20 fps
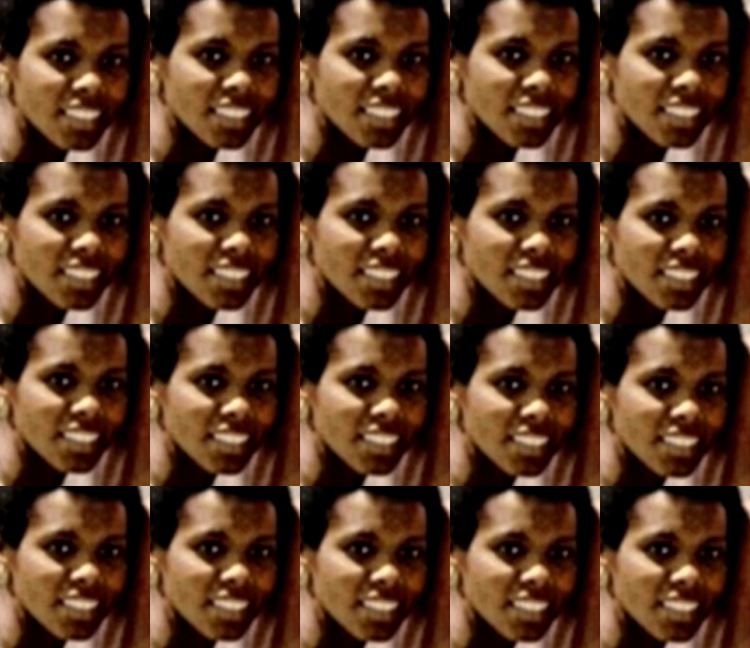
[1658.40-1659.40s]

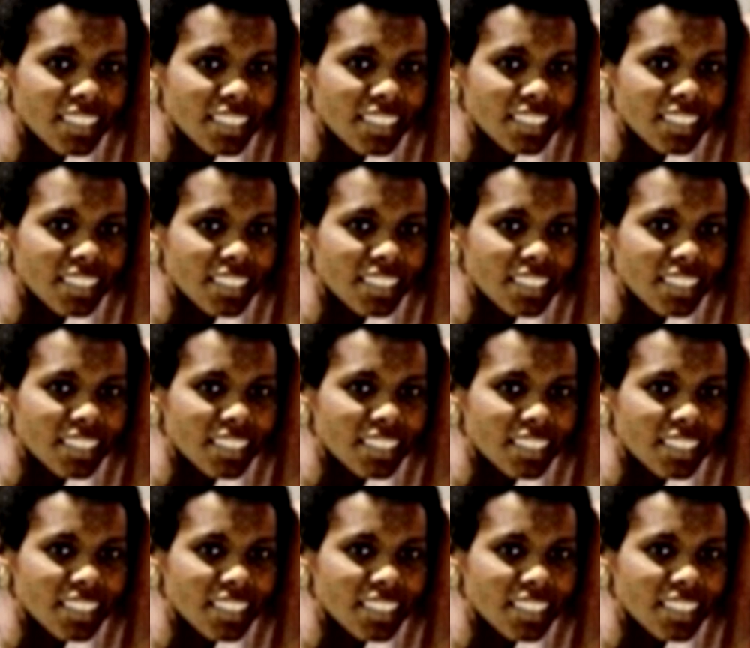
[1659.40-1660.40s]

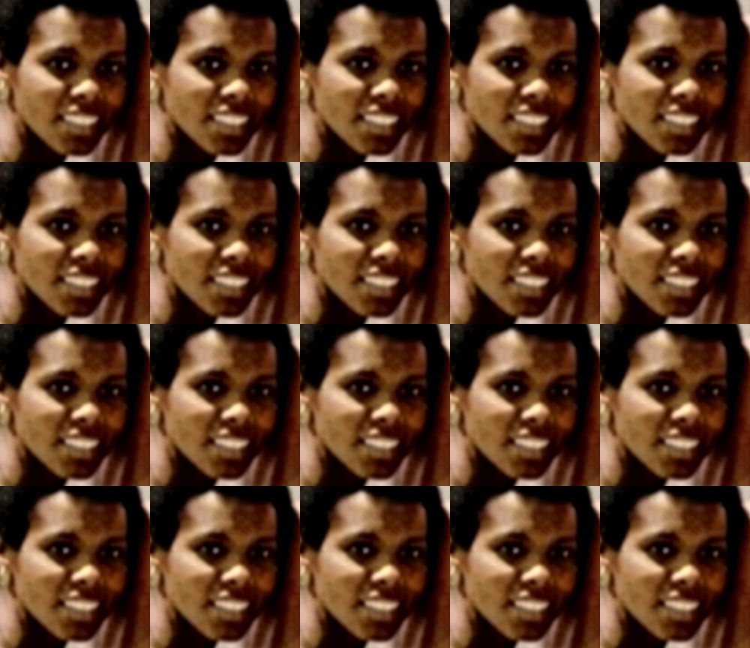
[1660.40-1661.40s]

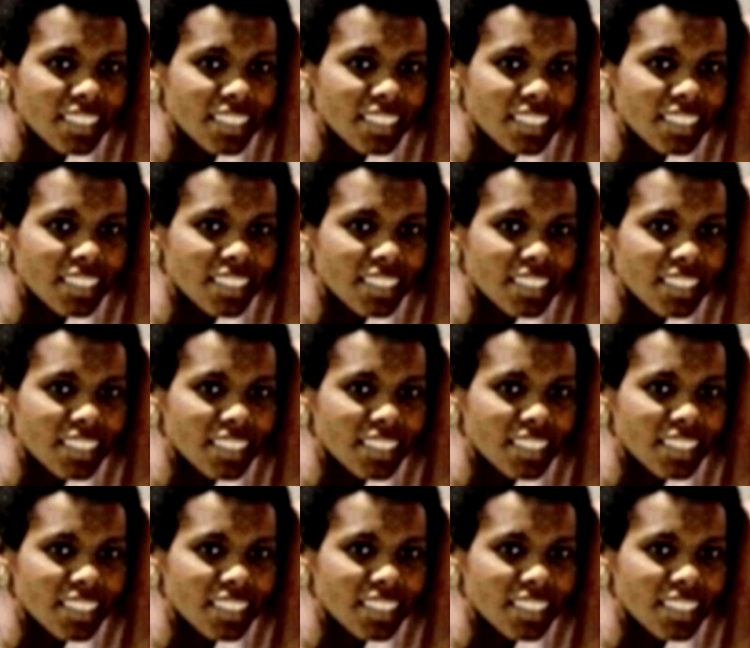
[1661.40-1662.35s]
The person shown says nothing.